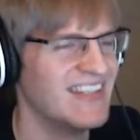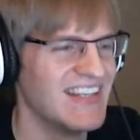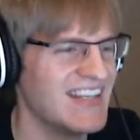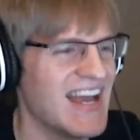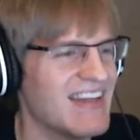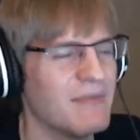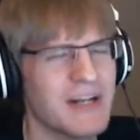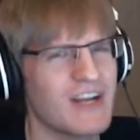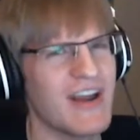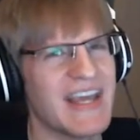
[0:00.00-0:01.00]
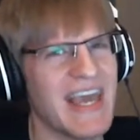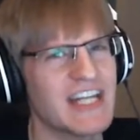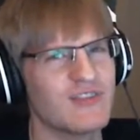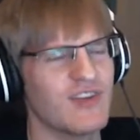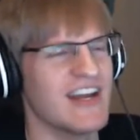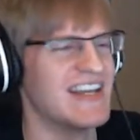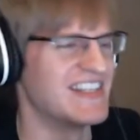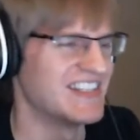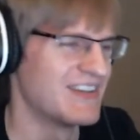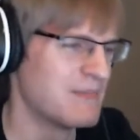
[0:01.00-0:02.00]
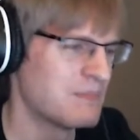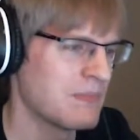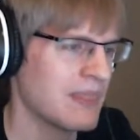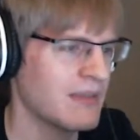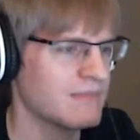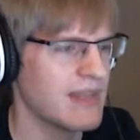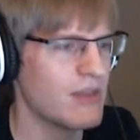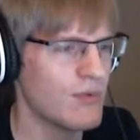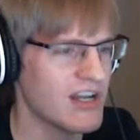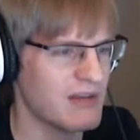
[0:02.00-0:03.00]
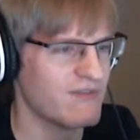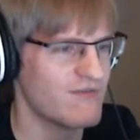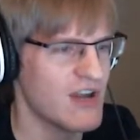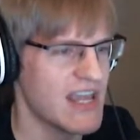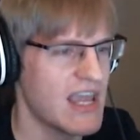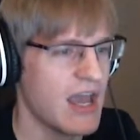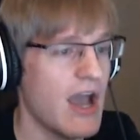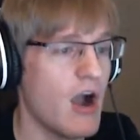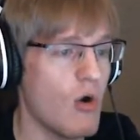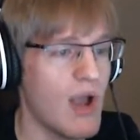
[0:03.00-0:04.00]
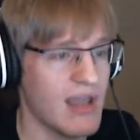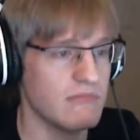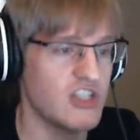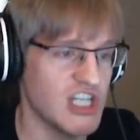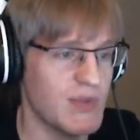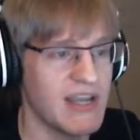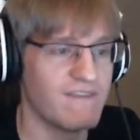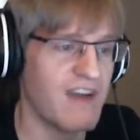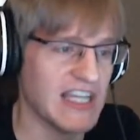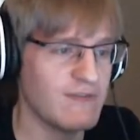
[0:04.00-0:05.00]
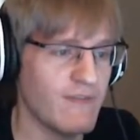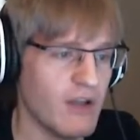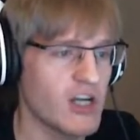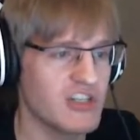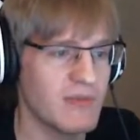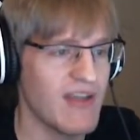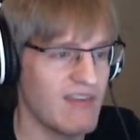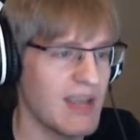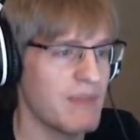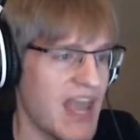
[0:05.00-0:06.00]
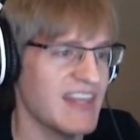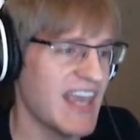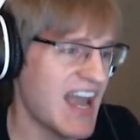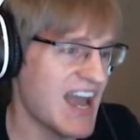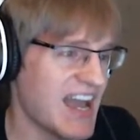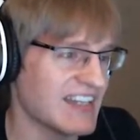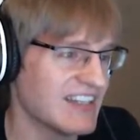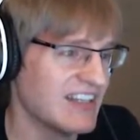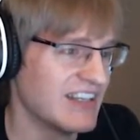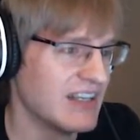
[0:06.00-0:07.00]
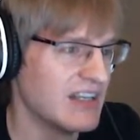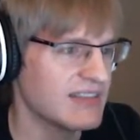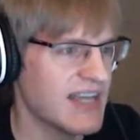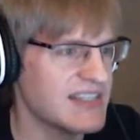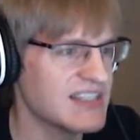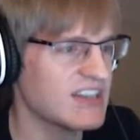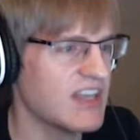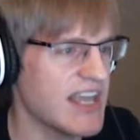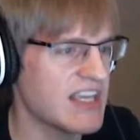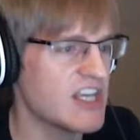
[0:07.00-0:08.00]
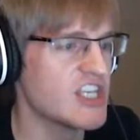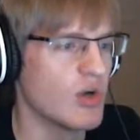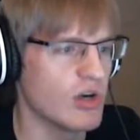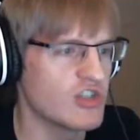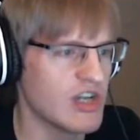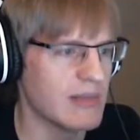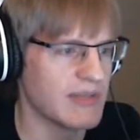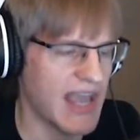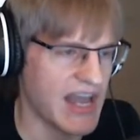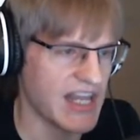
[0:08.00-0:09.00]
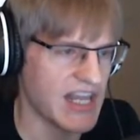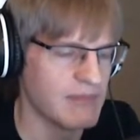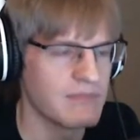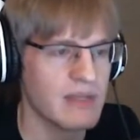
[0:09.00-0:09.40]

Yeah, what a great catchphrase. Now that we're gonna be free, OMG, we can finally fulfill our dream of having a pet cat. That's like your dream, Caddy.